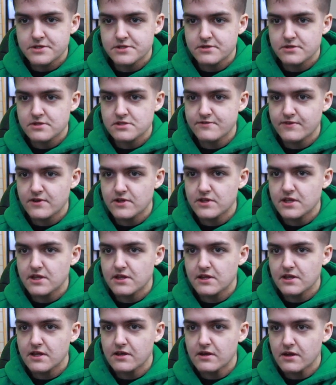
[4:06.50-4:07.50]
So let's find
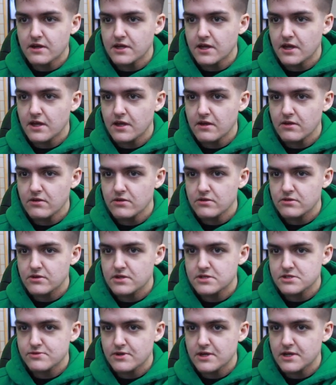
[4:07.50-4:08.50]
that leg IK.
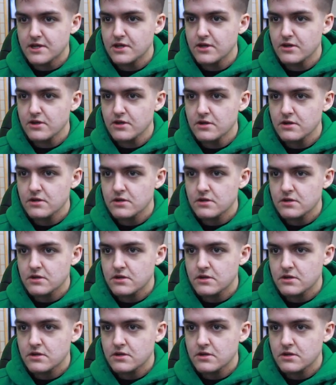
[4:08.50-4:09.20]
It's right here.